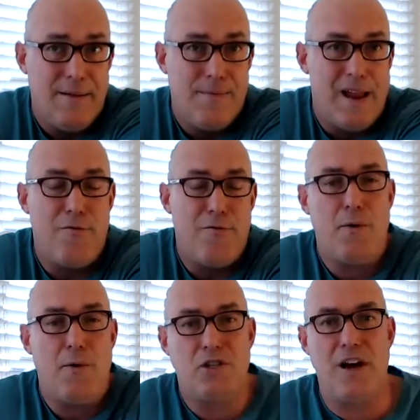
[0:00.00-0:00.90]
everybody wants
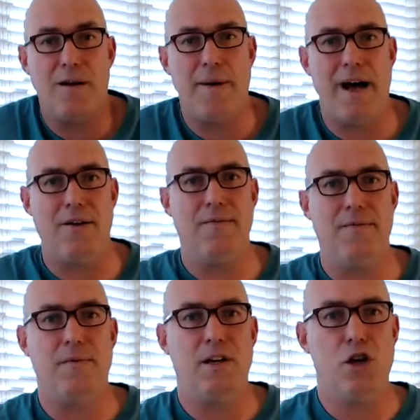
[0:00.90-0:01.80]
to talk about,
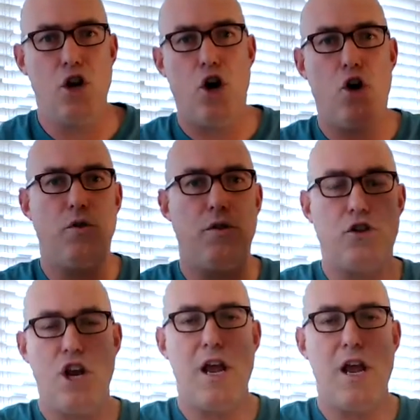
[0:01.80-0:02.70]
the
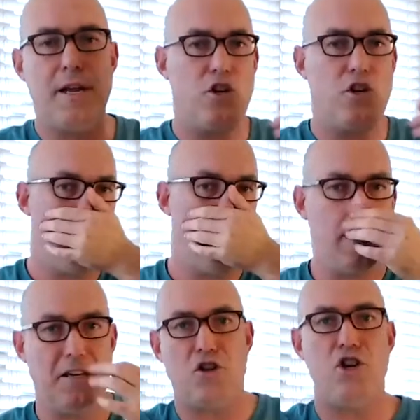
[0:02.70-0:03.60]
championship and getting
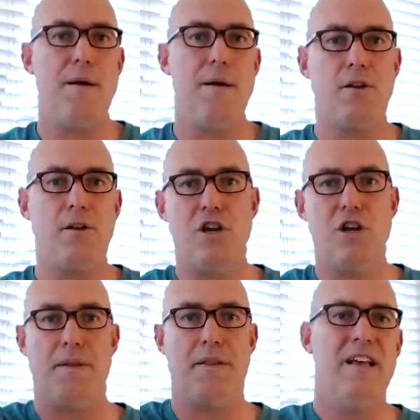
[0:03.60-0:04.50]
the championship,
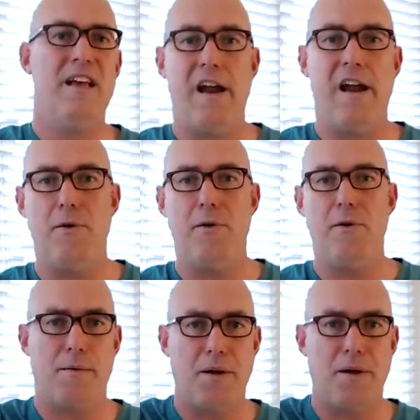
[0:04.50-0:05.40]
and everyone wants to talk
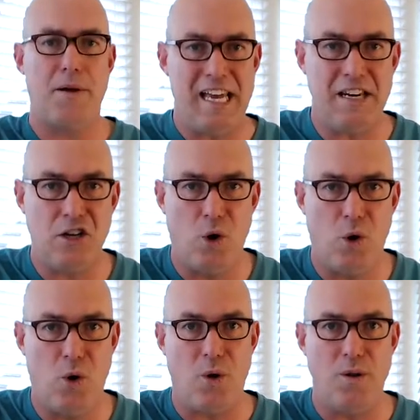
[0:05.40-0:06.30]
about the end
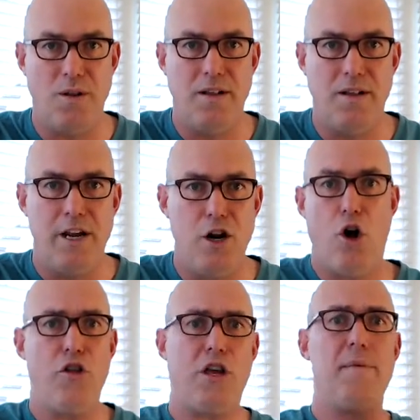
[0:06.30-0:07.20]
goal. Are
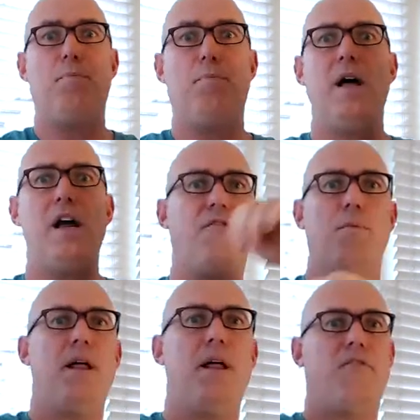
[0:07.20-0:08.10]
they going to be in the
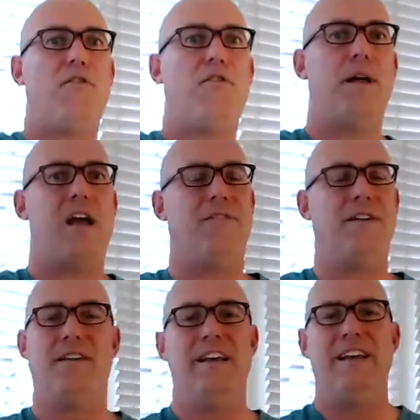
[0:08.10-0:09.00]
playoff? And
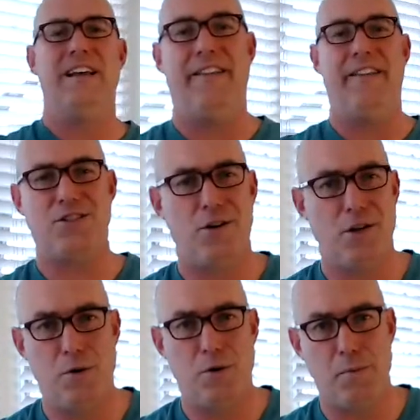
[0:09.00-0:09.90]
that's sort of the
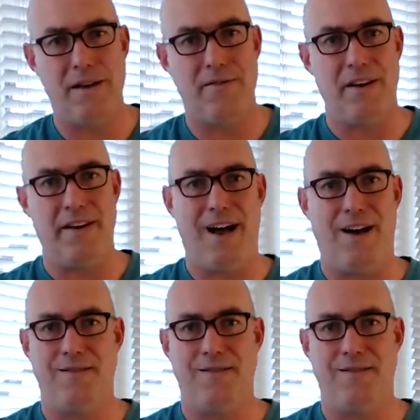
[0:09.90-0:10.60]
world we live in now.